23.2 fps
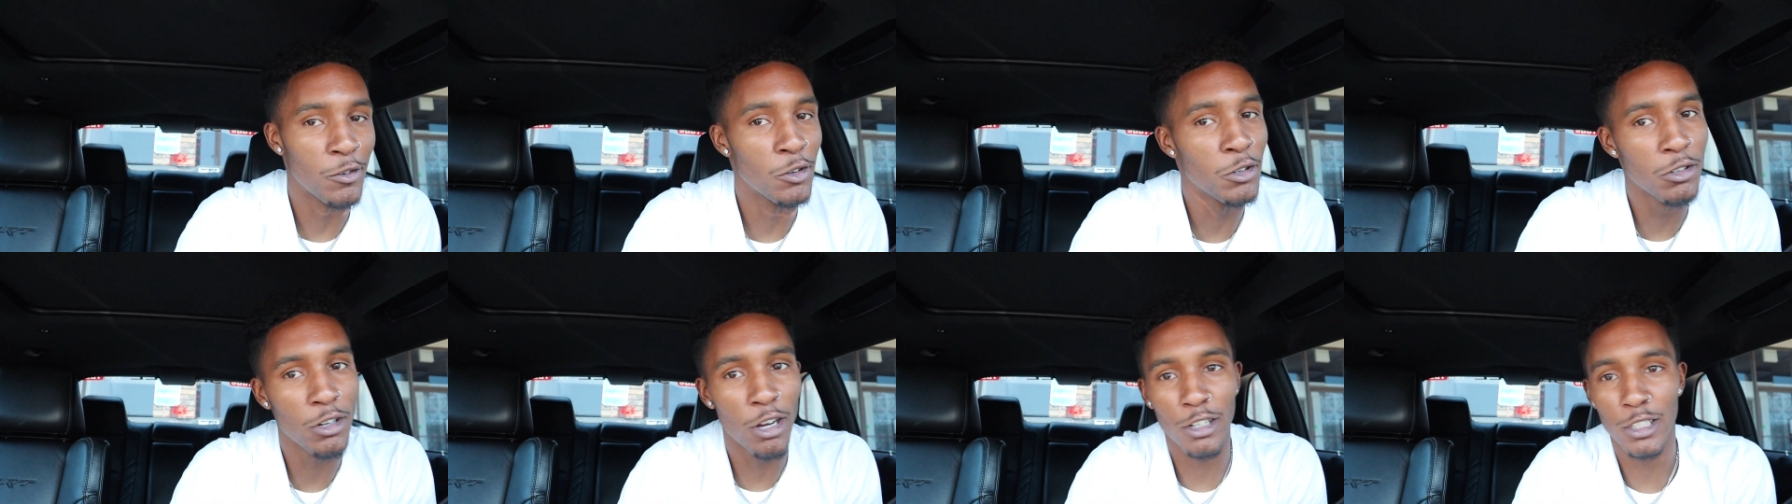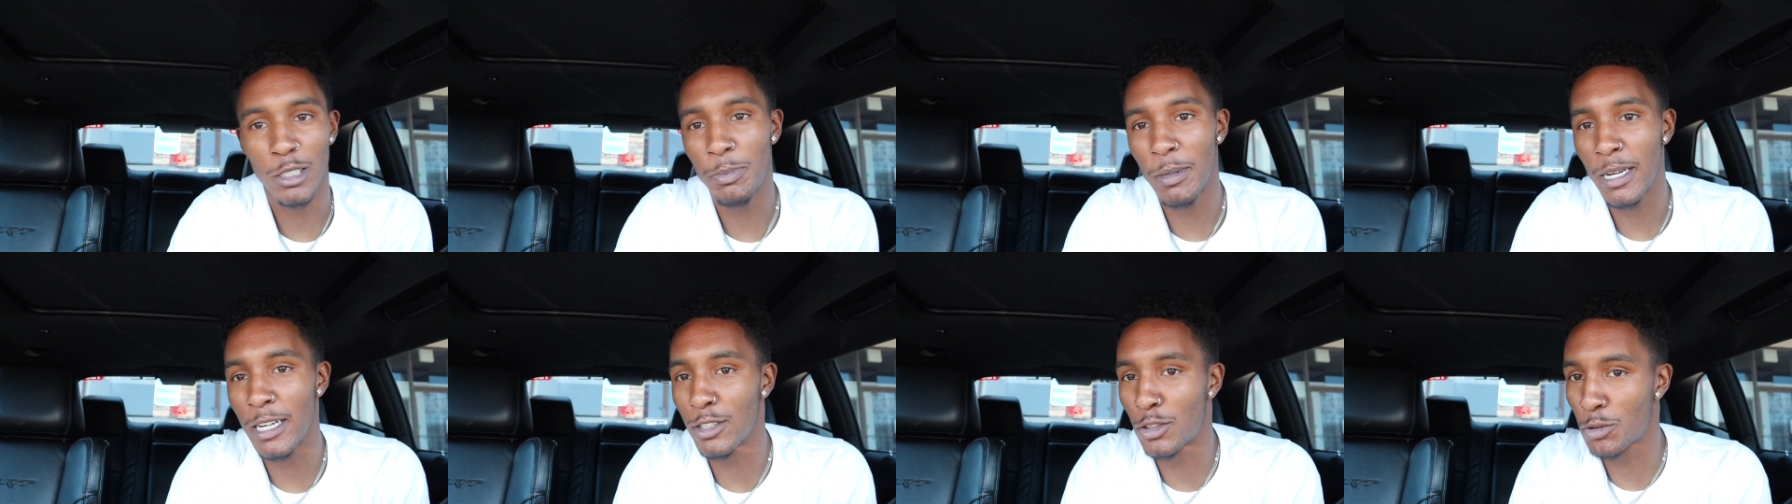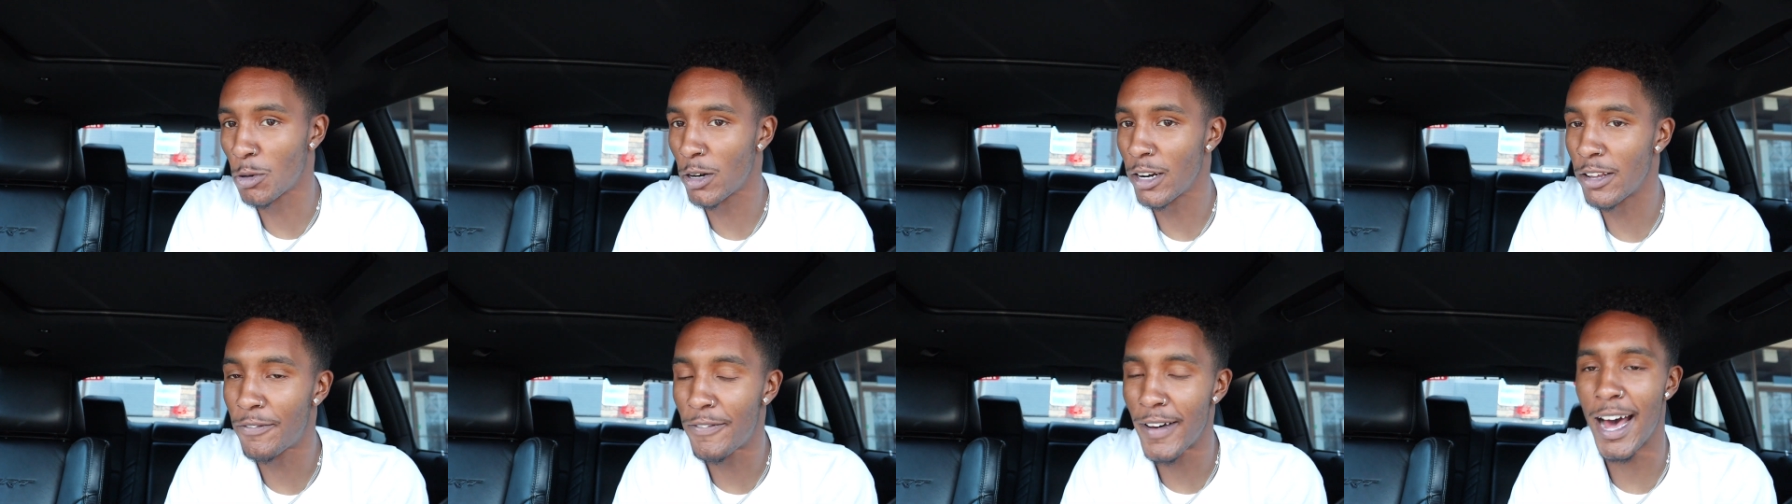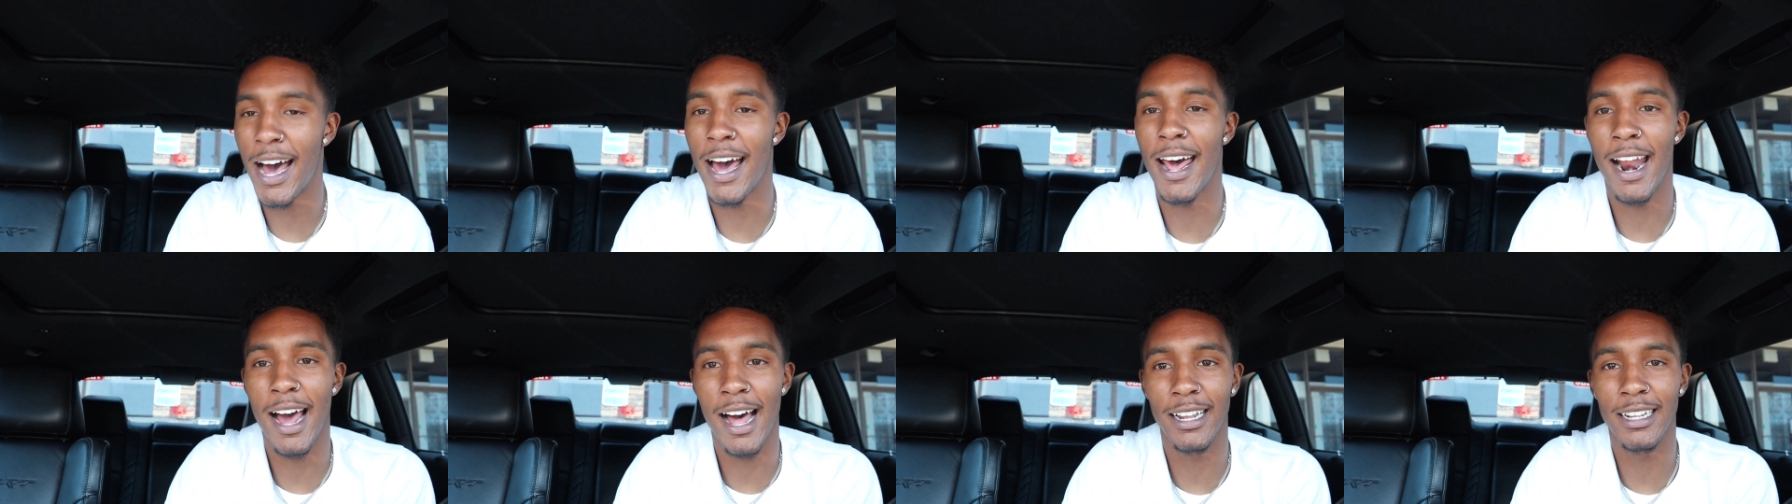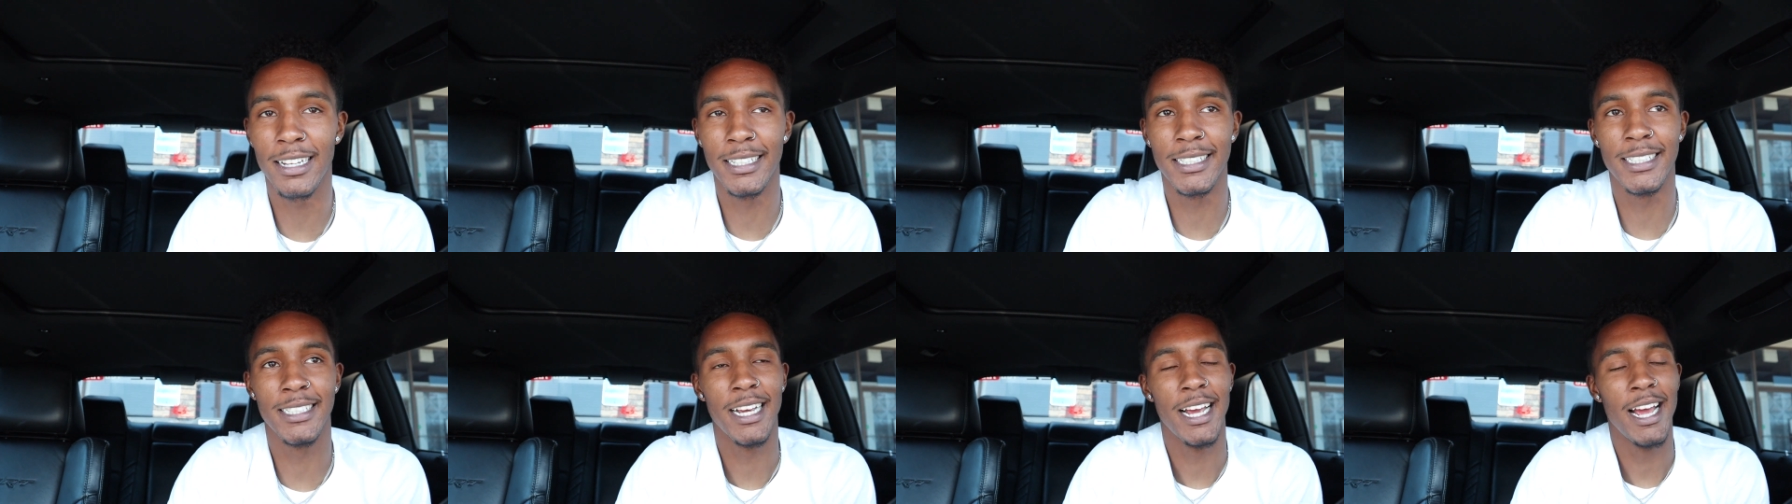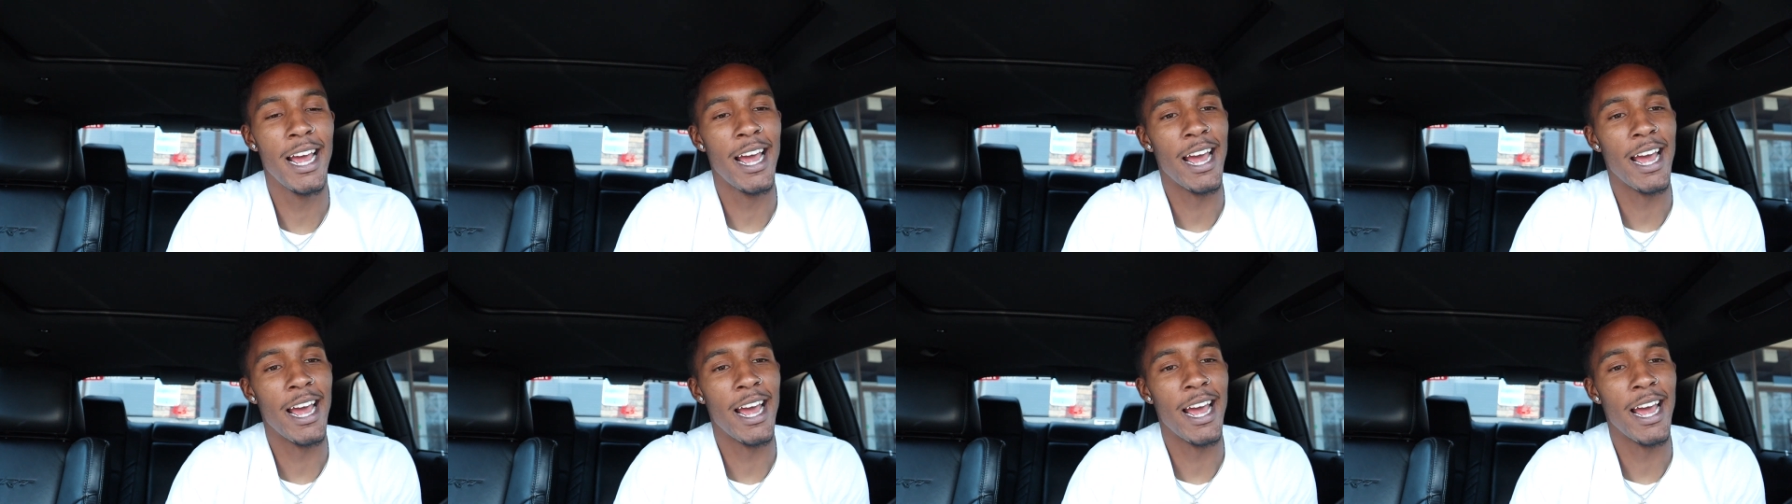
You can go spend $25